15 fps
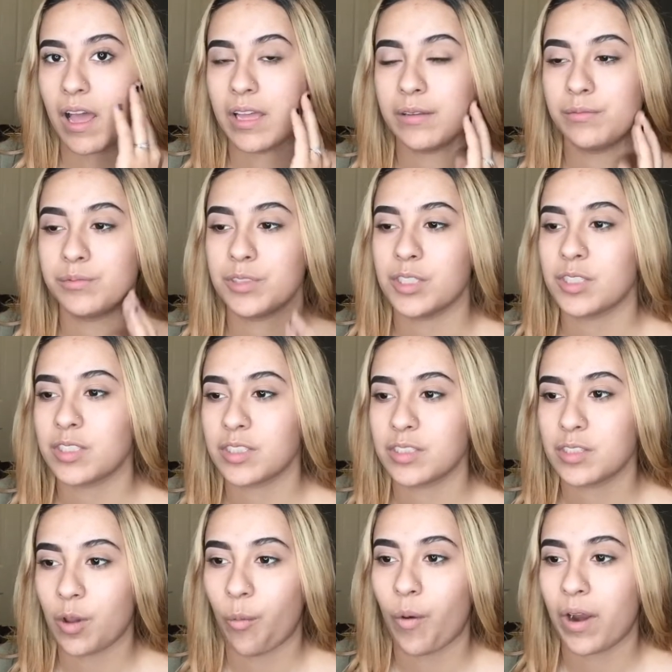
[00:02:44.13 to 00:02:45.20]
I
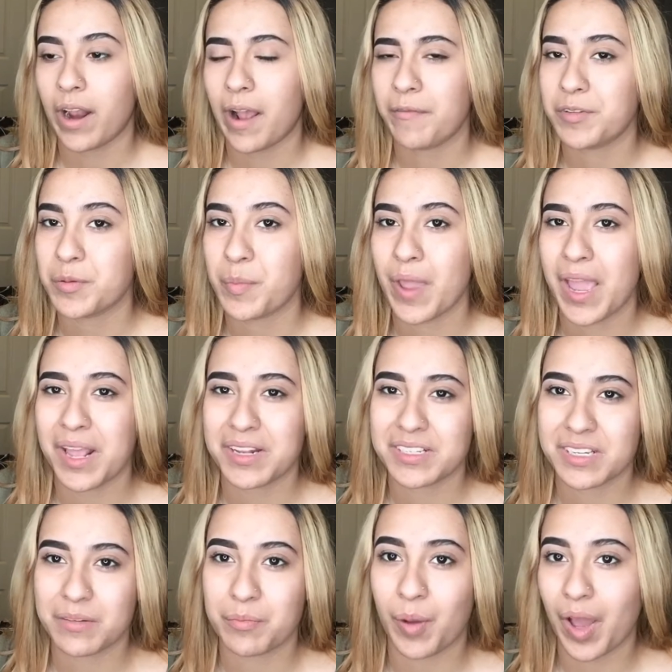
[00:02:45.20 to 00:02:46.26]
just don't want to have to pay
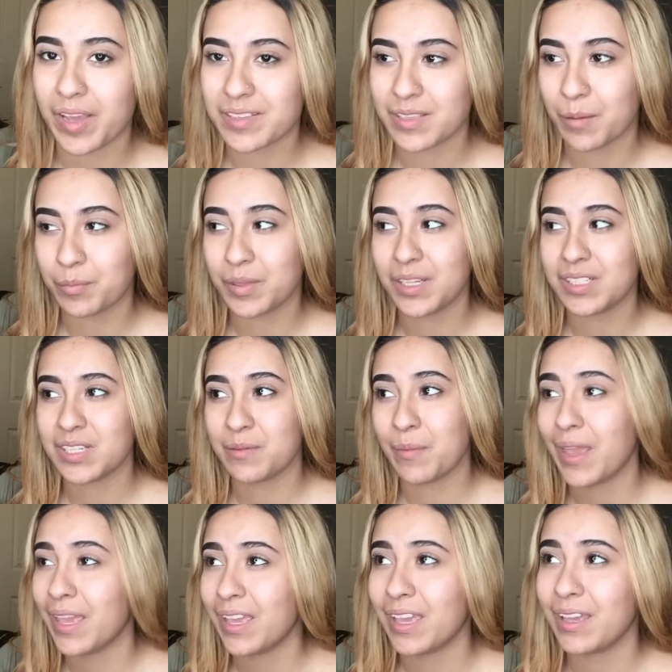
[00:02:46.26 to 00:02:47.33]
to buy something to
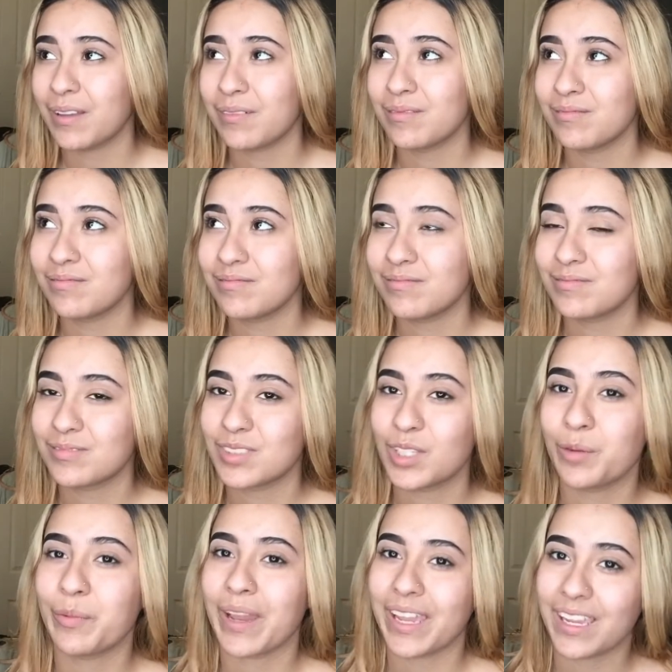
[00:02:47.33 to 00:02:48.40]
make it
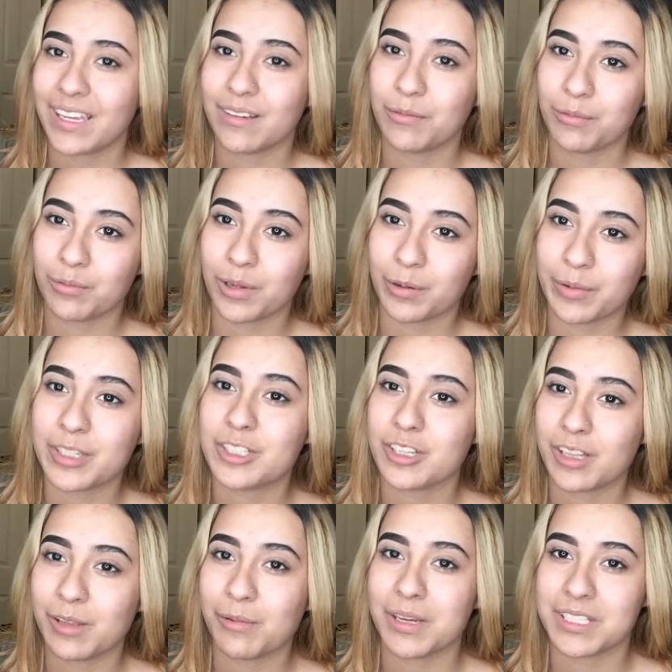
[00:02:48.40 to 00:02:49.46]
the way it
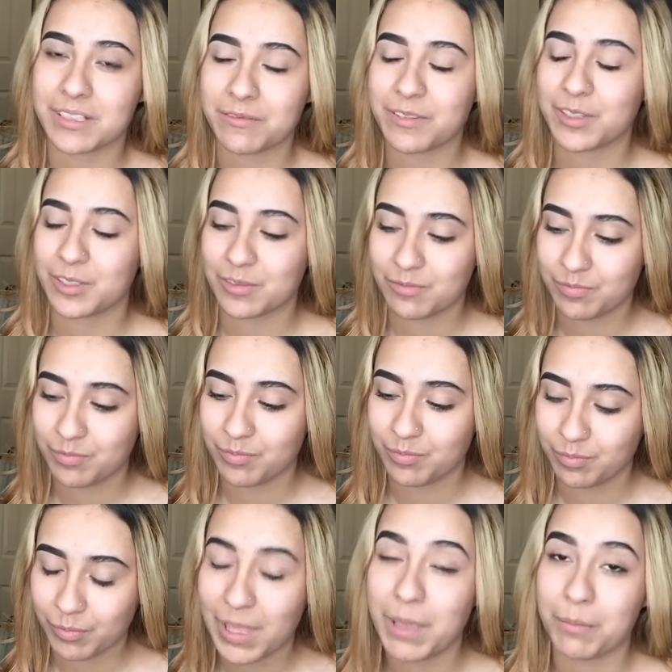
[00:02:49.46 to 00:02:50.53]
originally was if you
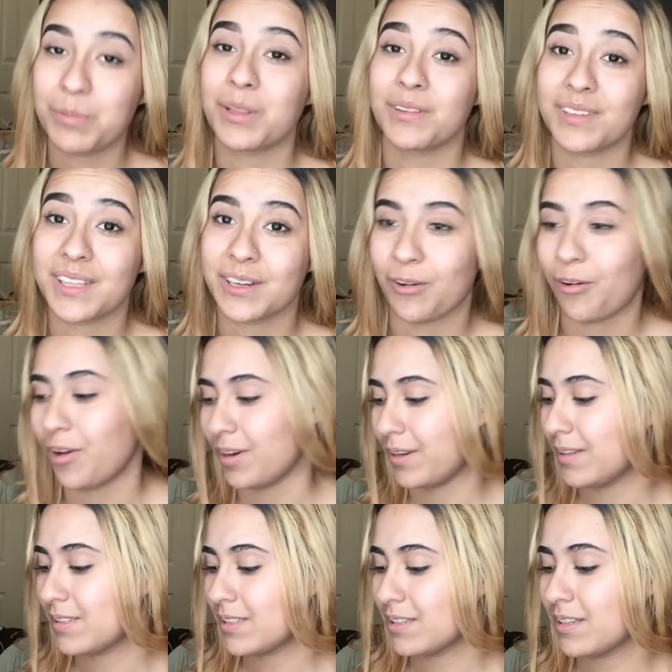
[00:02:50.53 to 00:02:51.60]
keep the lid on it.